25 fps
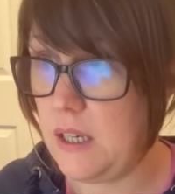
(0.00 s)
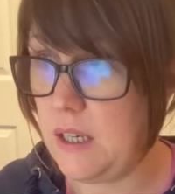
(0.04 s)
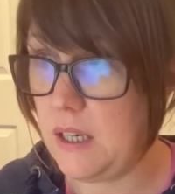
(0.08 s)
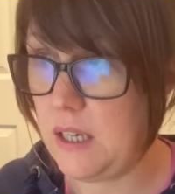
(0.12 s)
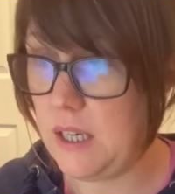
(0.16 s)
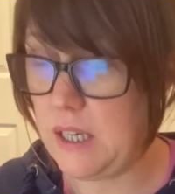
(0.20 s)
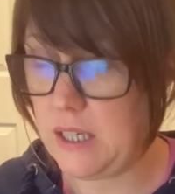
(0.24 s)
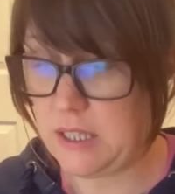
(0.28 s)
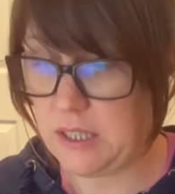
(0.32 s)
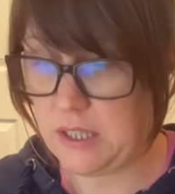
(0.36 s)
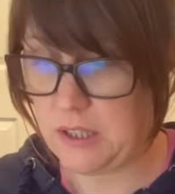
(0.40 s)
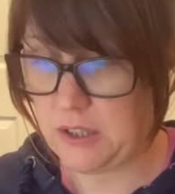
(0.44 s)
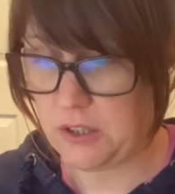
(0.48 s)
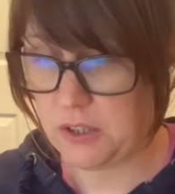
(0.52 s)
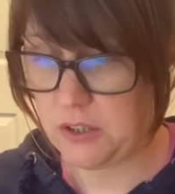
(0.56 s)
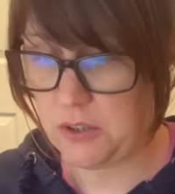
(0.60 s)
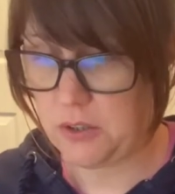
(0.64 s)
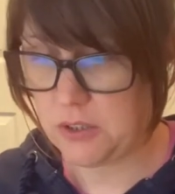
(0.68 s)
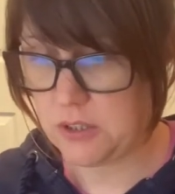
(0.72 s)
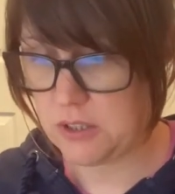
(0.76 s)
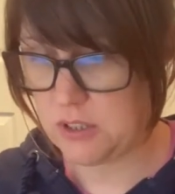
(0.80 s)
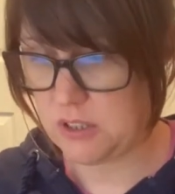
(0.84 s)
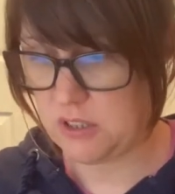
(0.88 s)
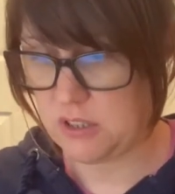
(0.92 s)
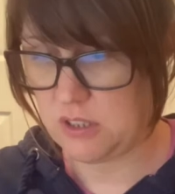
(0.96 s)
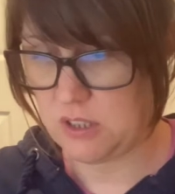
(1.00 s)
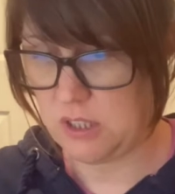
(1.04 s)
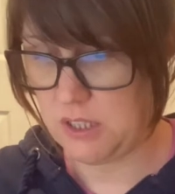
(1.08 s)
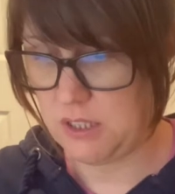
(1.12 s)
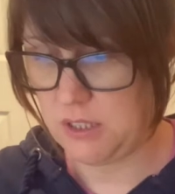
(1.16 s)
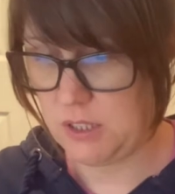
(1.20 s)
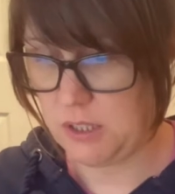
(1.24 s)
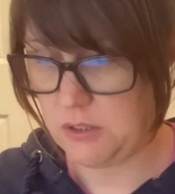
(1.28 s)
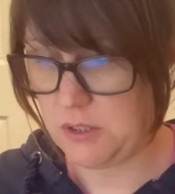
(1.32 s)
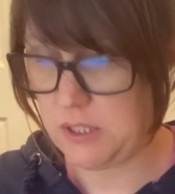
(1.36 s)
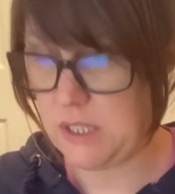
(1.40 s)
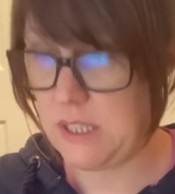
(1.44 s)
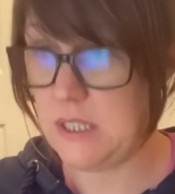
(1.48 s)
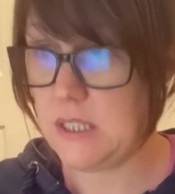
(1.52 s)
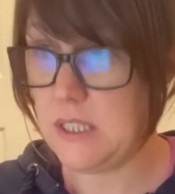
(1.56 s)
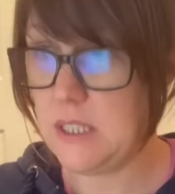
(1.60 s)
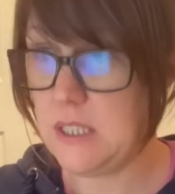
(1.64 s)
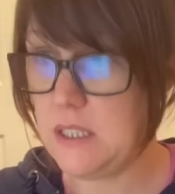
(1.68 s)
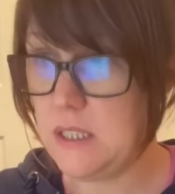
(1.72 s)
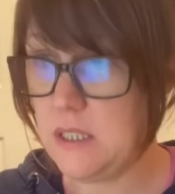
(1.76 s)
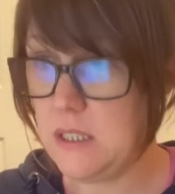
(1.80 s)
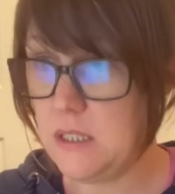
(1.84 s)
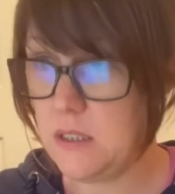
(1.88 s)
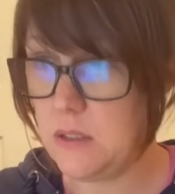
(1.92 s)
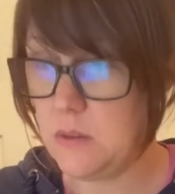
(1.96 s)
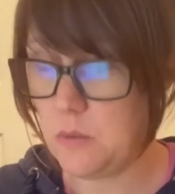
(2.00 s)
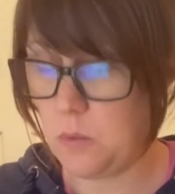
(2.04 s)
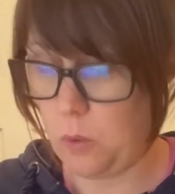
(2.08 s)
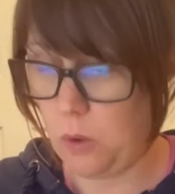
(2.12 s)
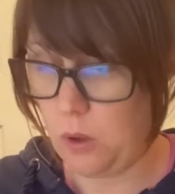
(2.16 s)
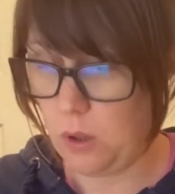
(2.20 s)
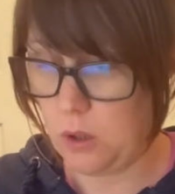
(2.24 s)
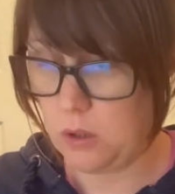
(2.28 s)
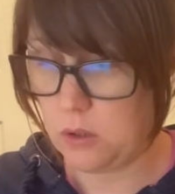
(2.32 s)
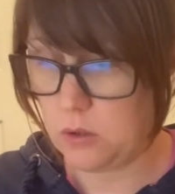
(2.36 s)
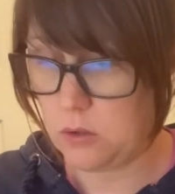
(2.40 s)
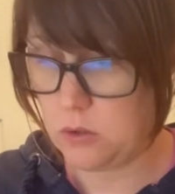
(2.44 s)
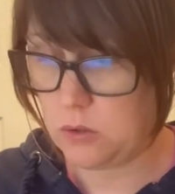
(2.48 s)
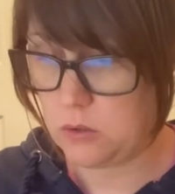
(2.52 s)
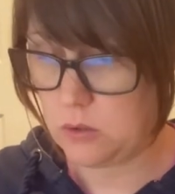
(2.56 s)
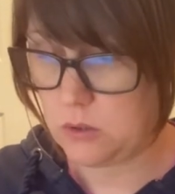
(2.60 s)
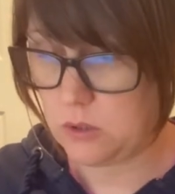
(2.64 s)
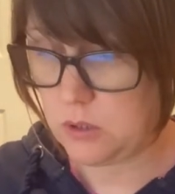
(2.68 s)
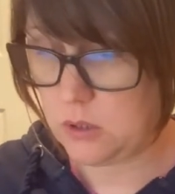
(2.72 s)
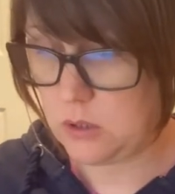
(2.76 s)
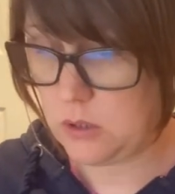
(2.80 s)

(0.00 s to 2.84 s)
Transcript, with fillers: any use, because I don't need it. Worldwide.